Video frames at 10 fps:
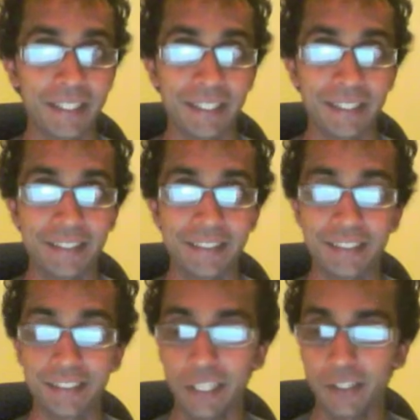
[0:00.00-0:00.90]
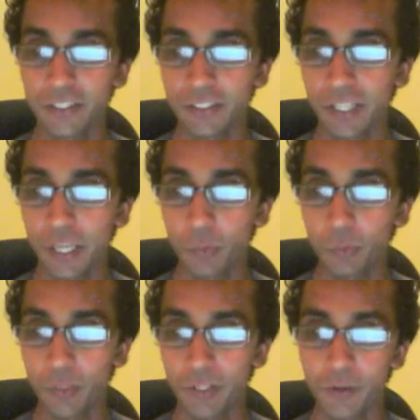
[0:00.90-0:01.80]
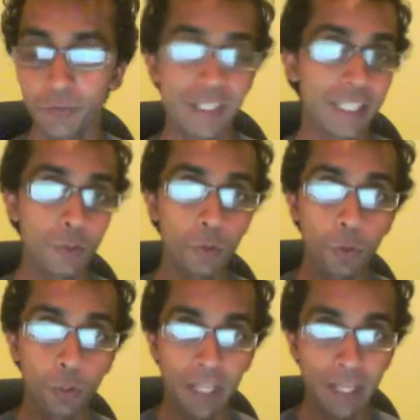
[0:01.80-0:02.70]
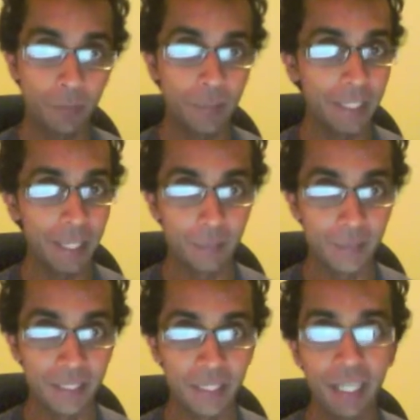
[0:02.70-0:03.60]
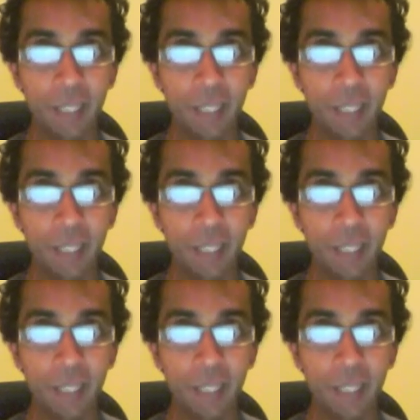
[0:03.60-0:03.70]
in this discussion, we're not really taught how to be happy,